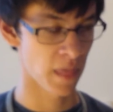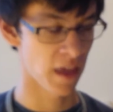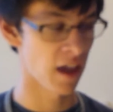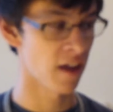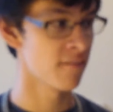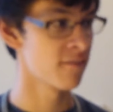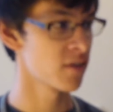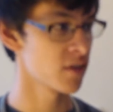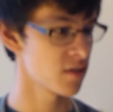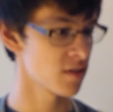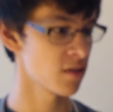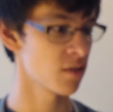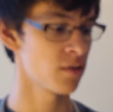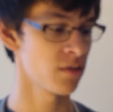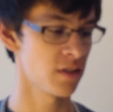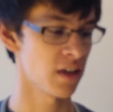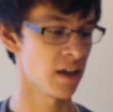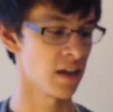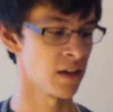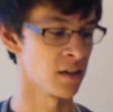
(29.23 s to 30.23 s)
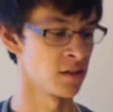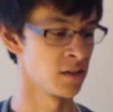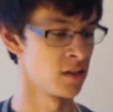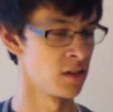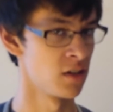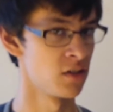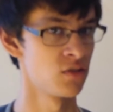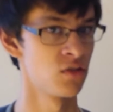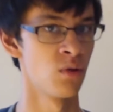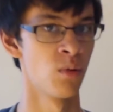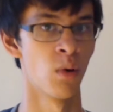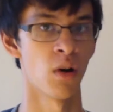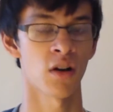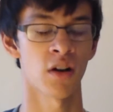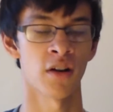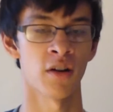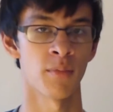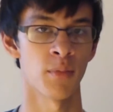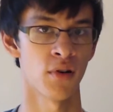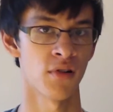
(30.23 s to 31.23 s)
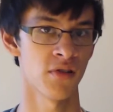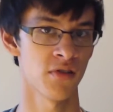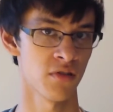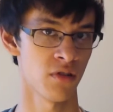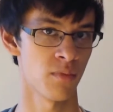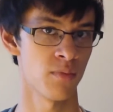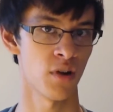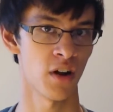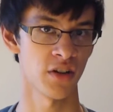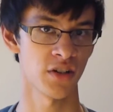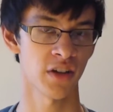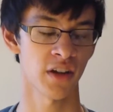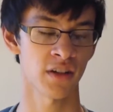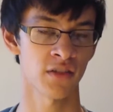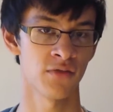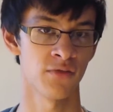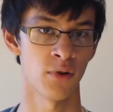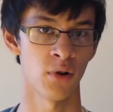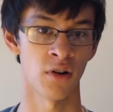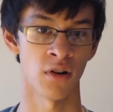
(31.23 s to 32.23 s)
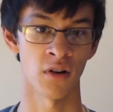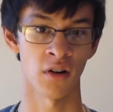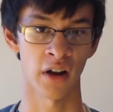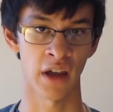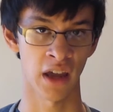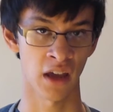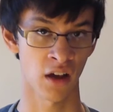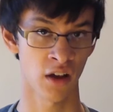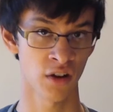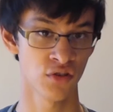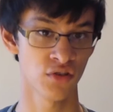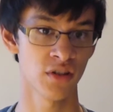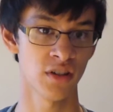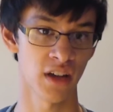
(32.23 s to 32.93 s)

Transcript: every single day, to work on a personal project for 100